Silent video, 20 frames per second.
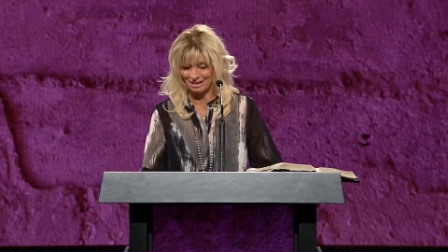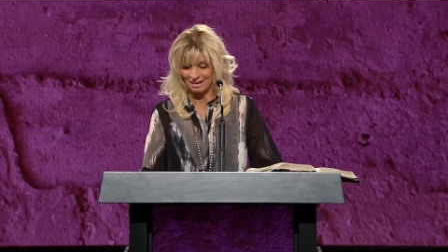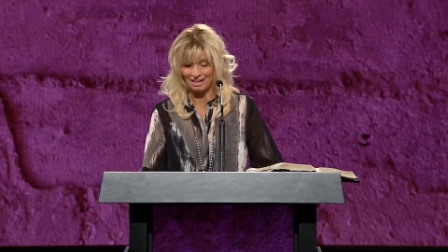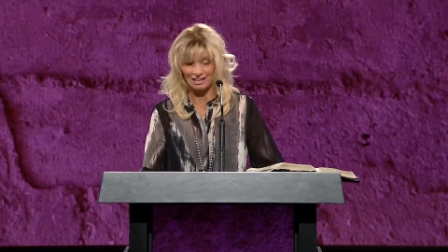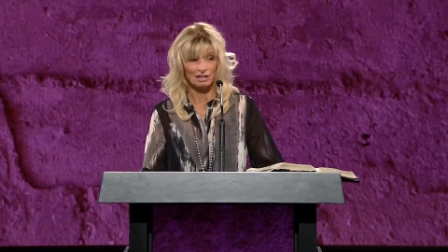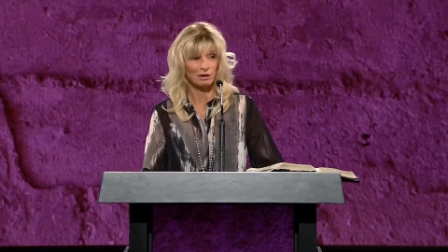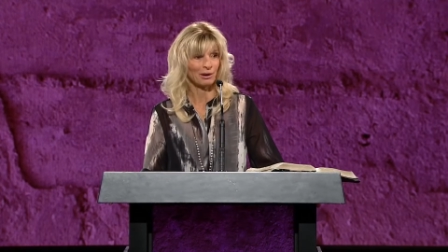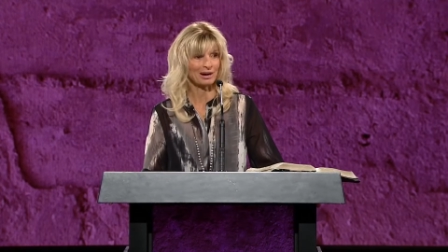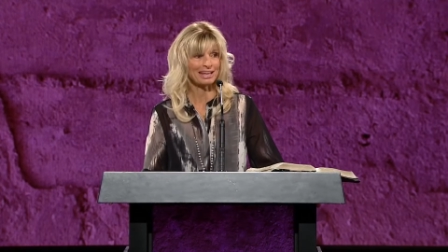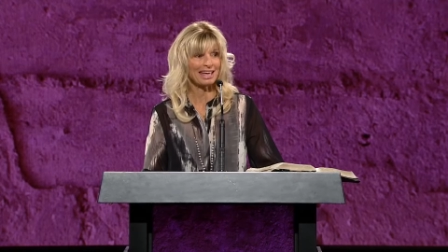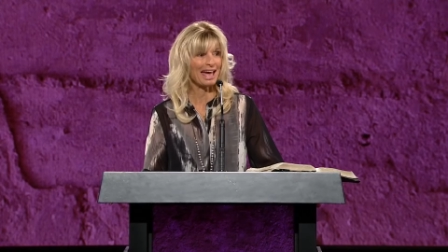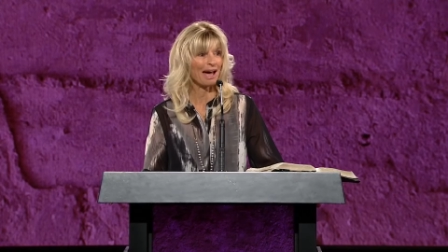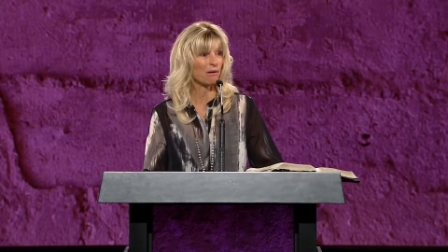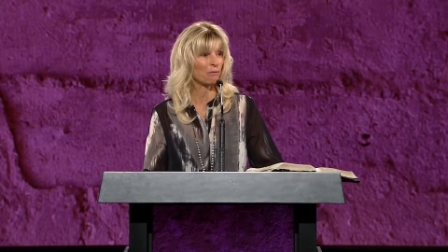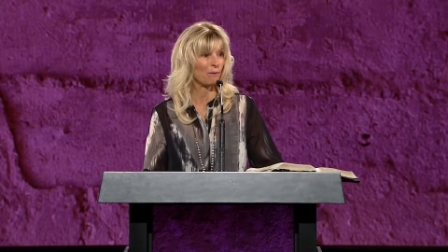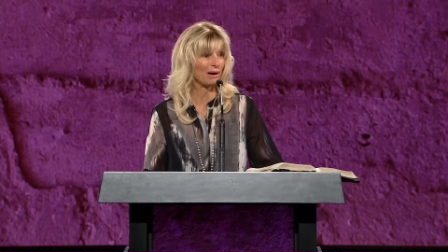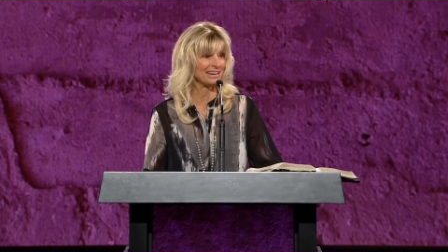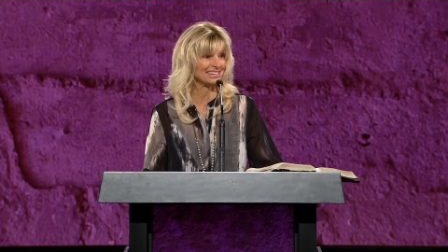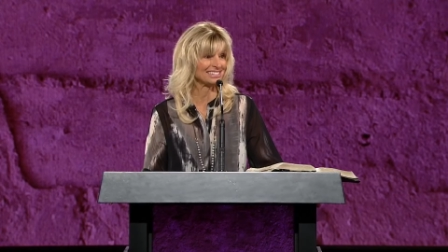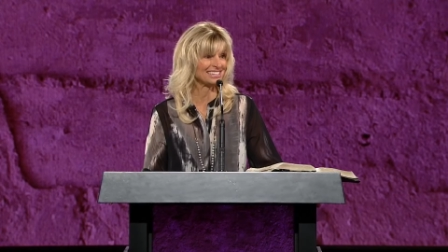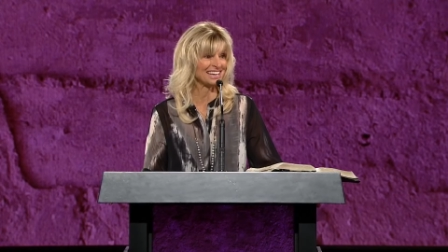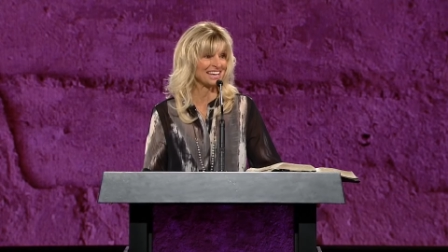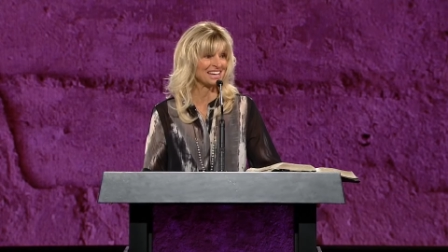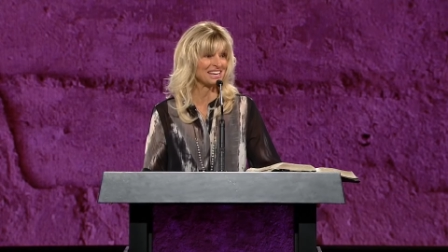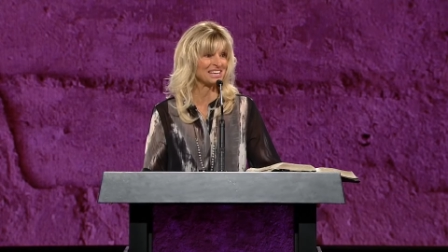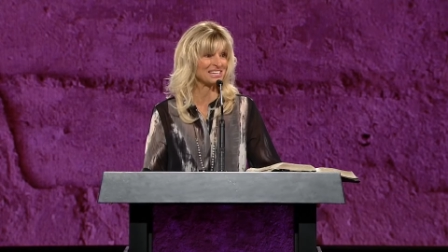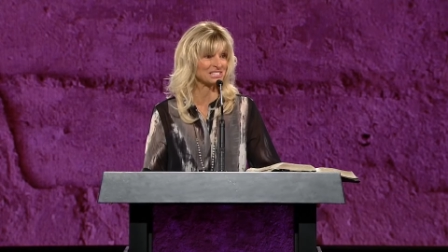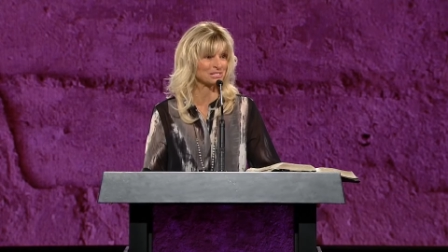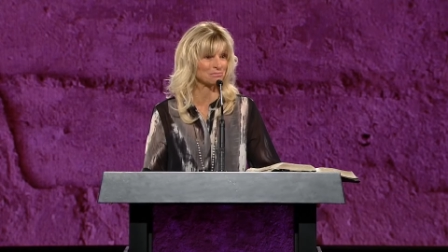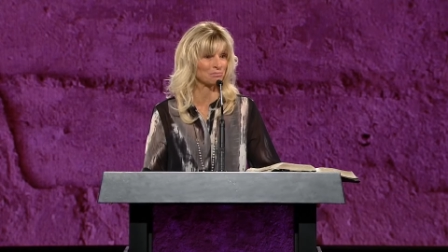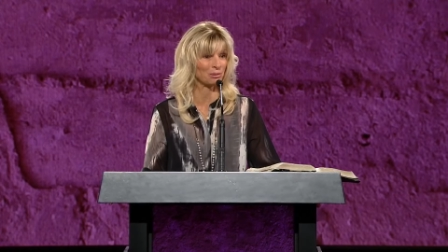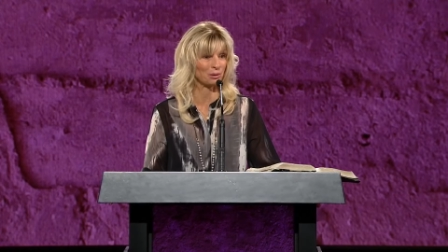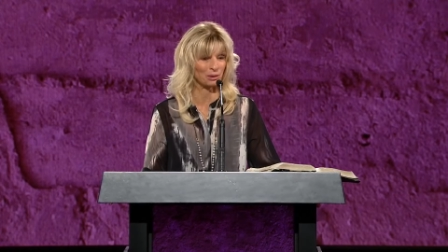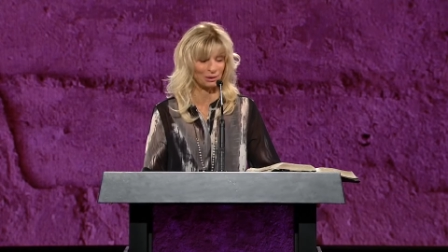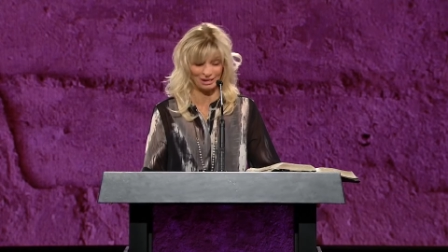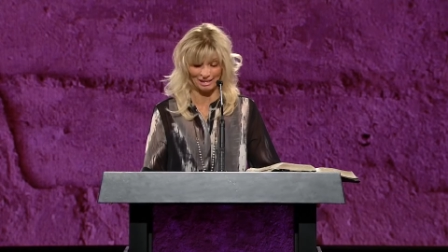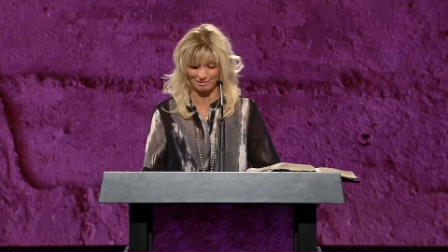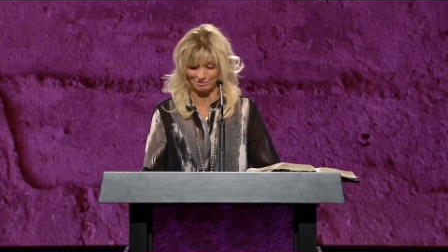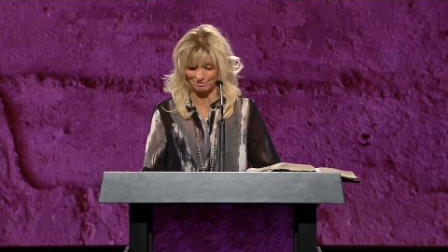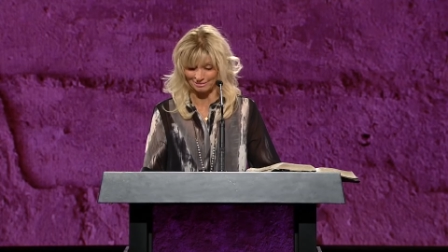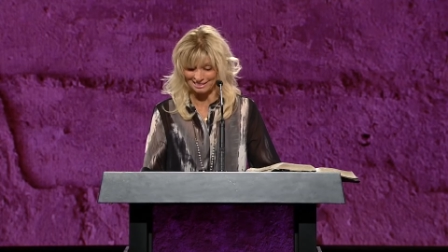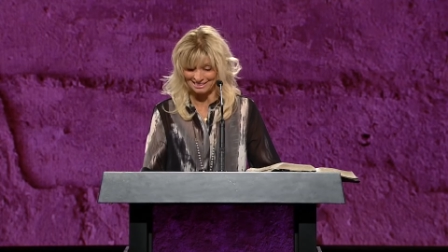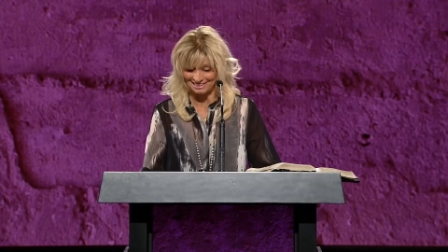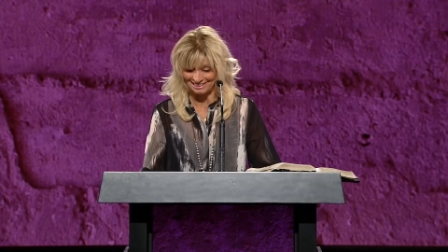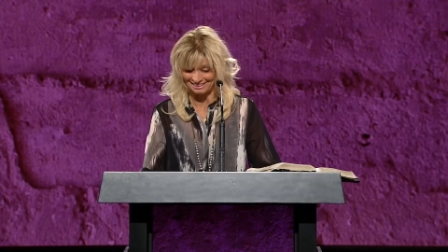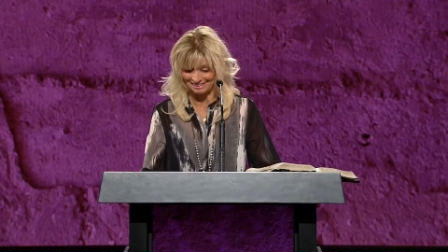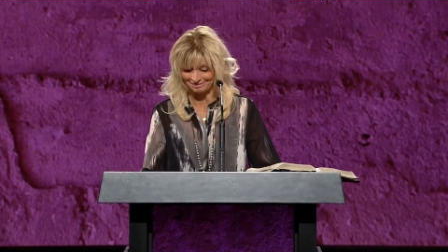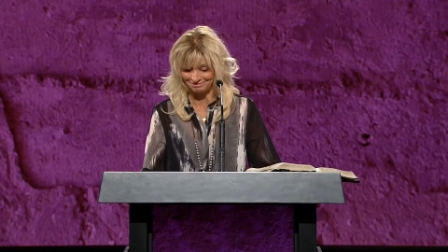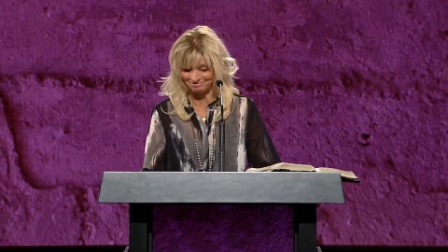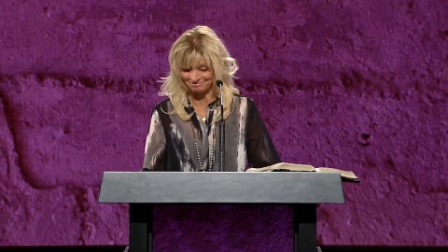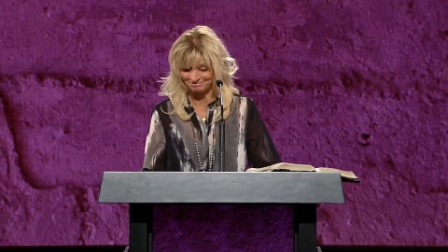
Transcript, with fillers: You know, I can't wait to get his book and read it.